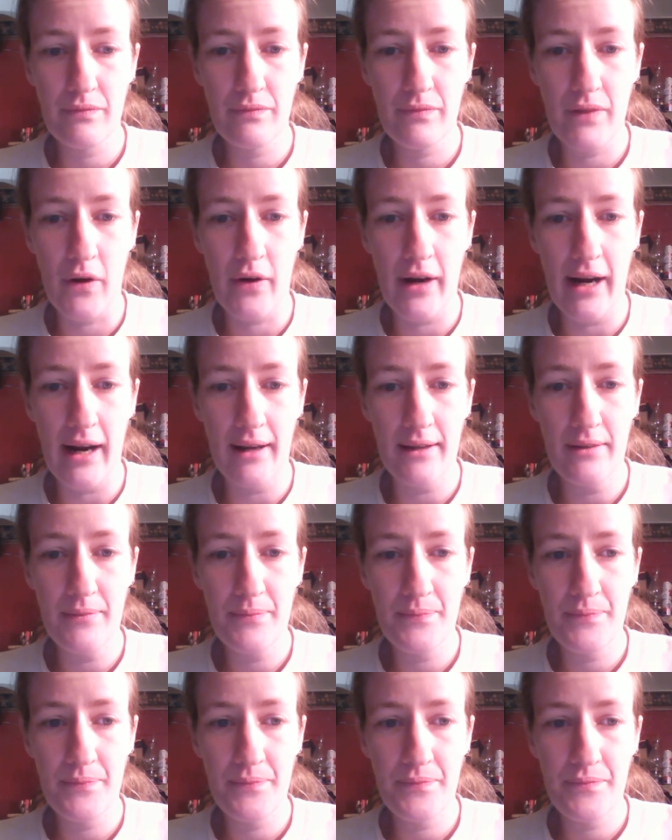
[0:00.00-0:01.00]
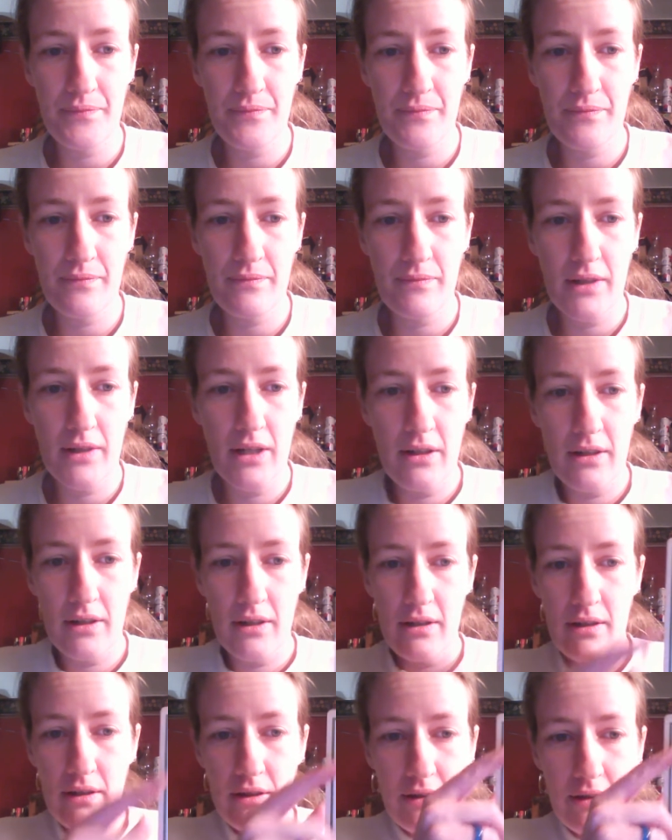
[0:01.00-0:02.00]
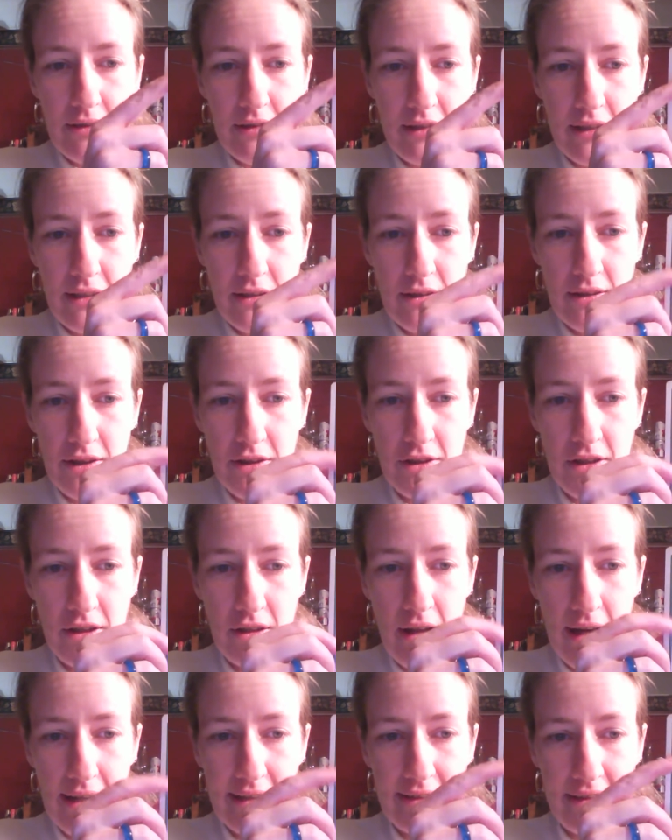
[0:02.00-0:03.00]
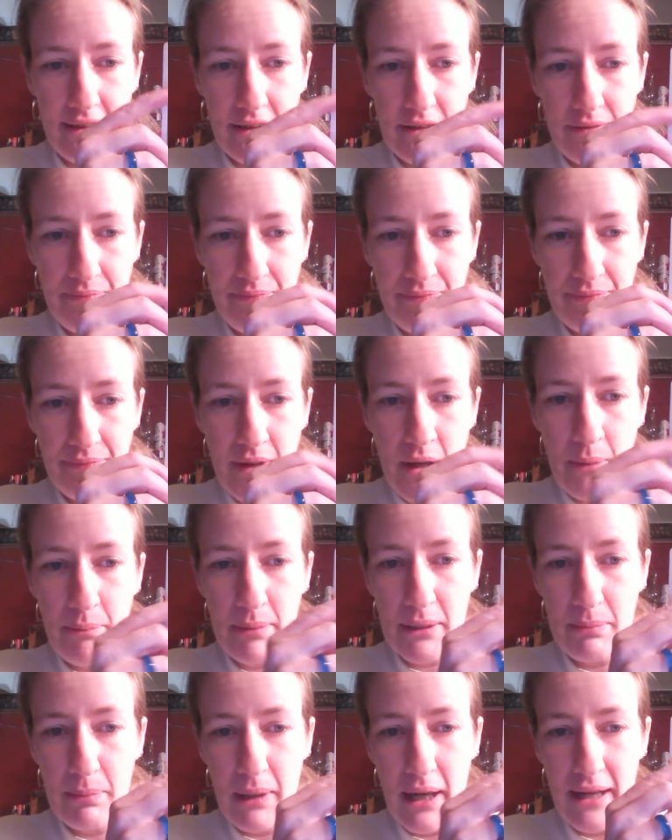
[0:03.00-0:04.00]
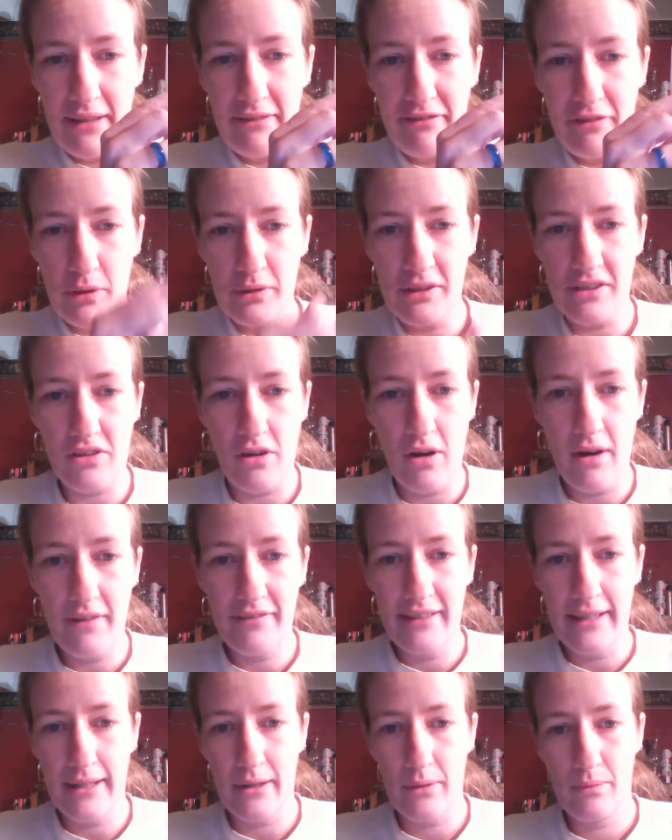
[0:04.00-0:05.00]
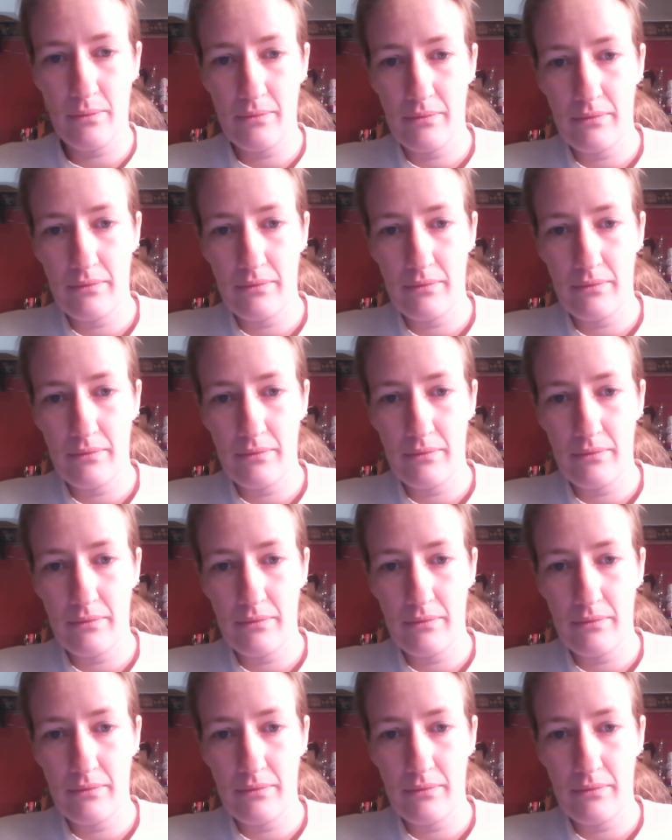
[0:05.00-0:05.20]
Okay? See? You're collecting. But the blindfold is off now.